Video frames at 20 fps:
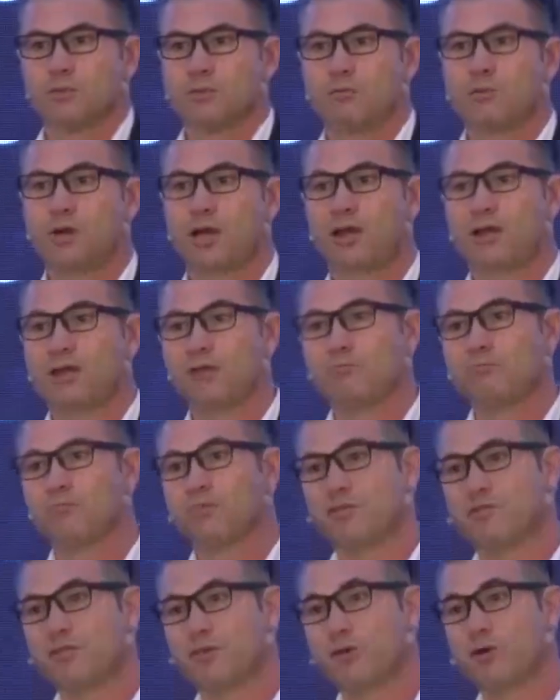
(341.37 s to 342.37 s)
Well,
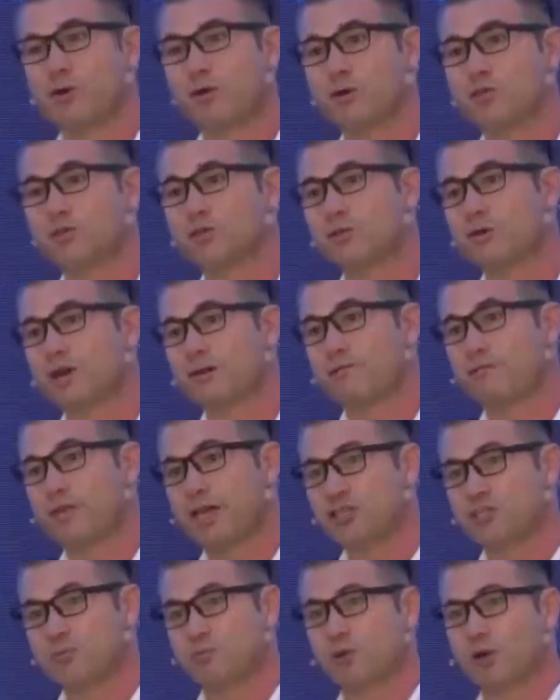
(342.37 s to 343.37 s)
if you go into a
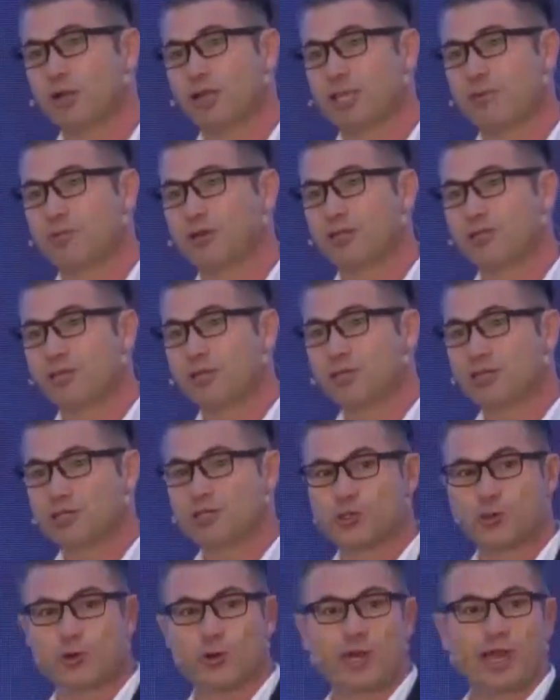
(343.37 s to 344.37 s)
Facebook, and I'm going to tell you a
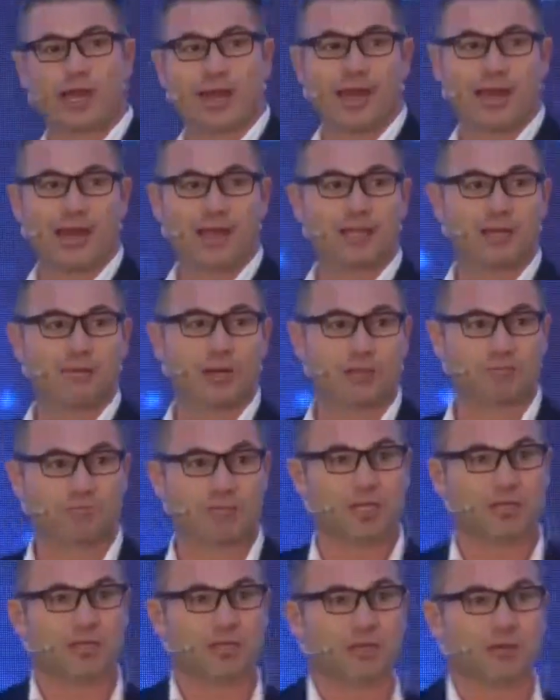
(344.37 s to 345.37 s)
story I had about
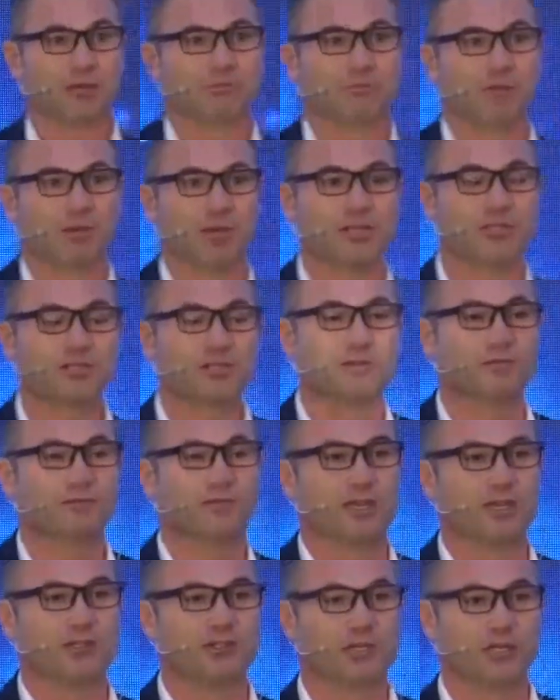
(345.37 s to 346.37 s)
meeting lots of
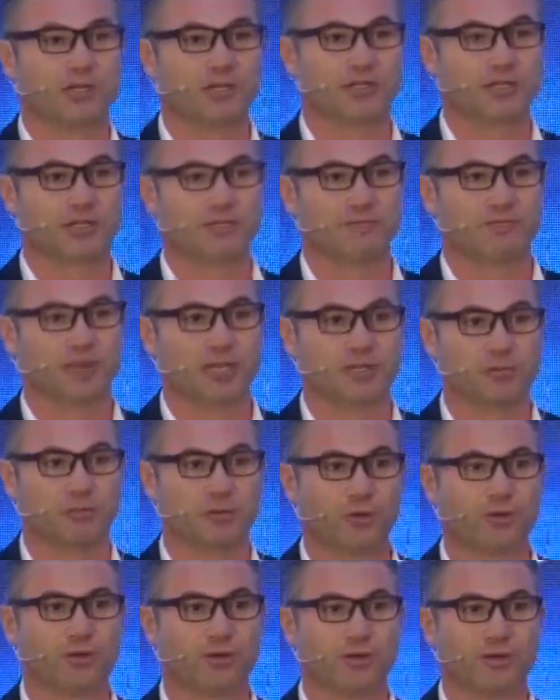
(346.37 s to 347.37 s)
the engineers in
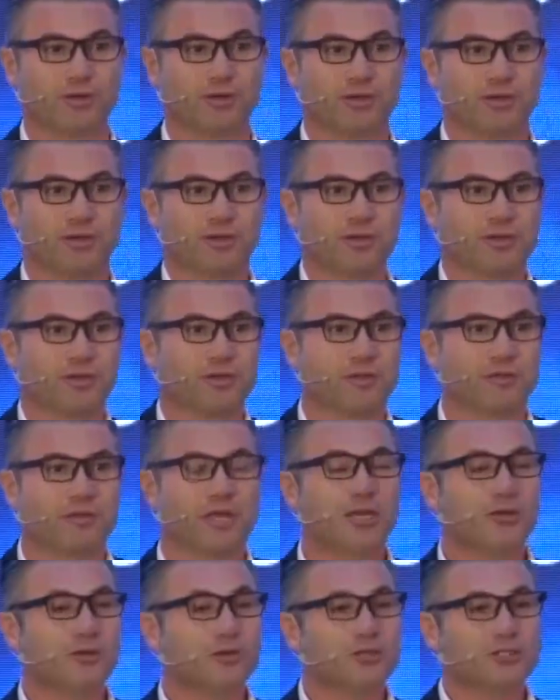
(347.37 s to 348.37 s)
Facebook,
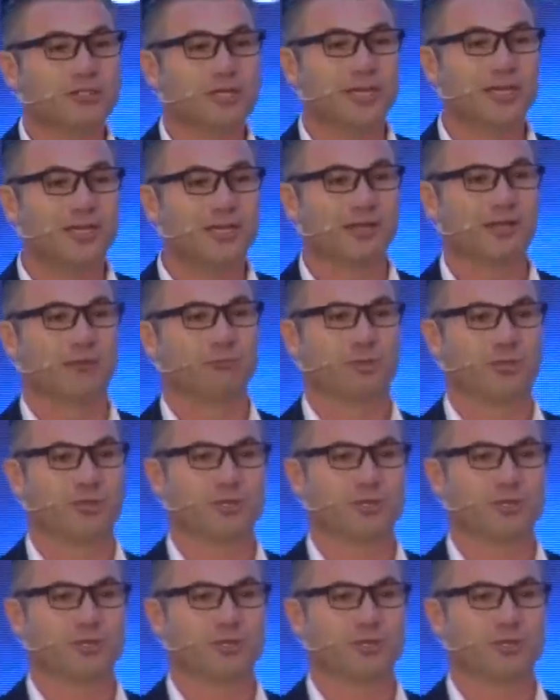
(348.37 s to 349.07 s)
they don't deal with